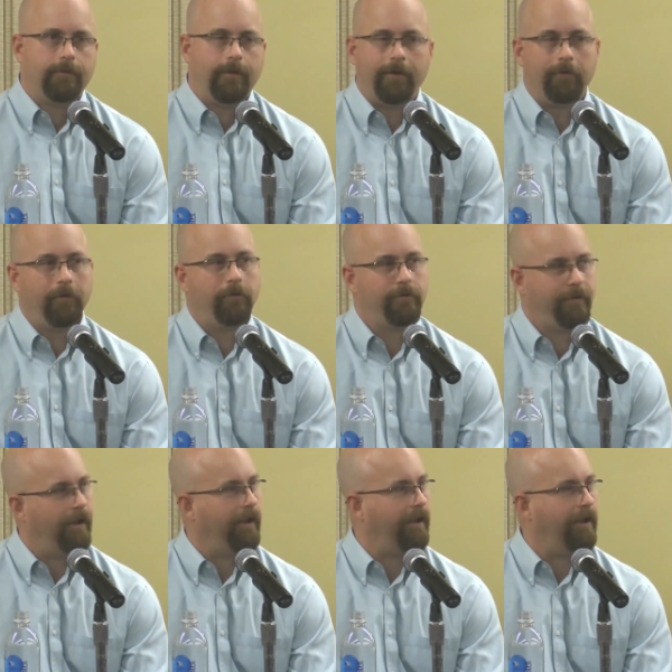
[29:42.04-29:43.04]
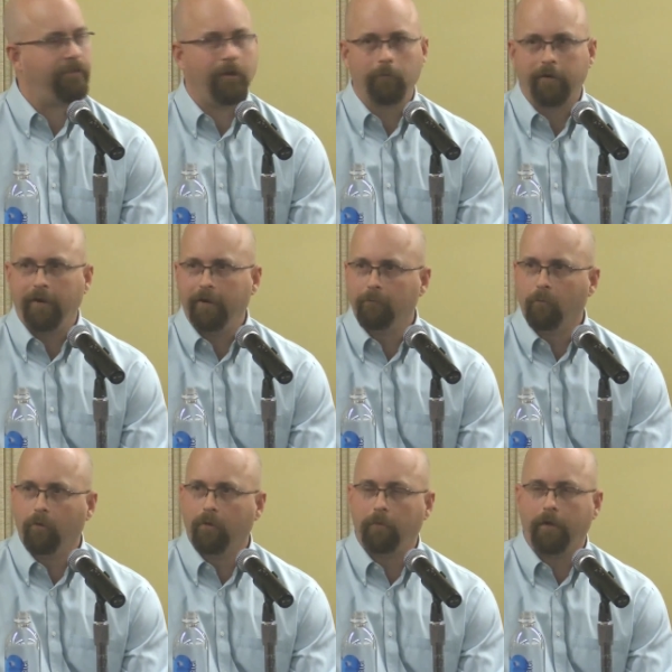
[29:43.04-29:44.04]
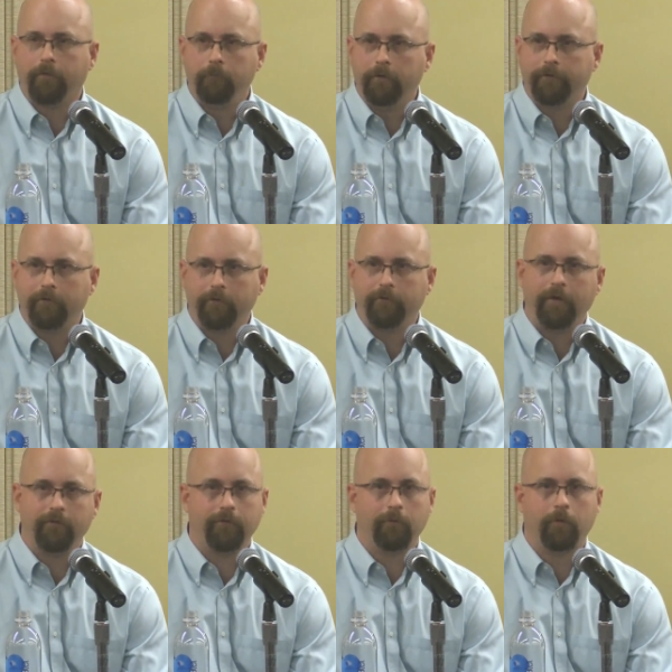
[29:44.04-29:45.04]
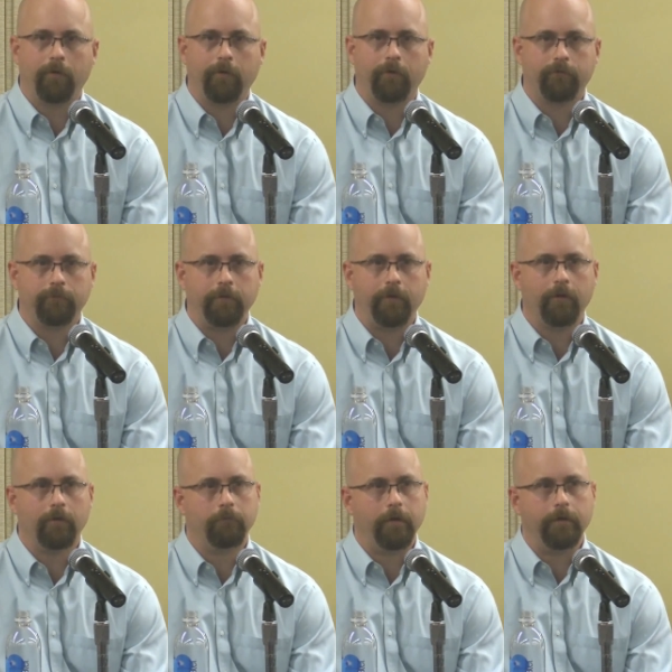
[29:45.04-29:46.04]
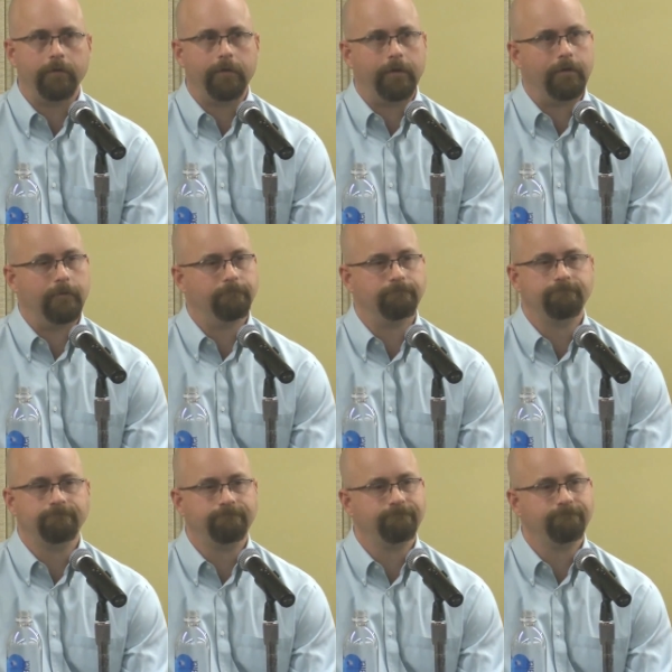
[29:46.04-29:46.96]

I don't know. I, I think we're going to hear more about the militarization and where it goes from here, but um,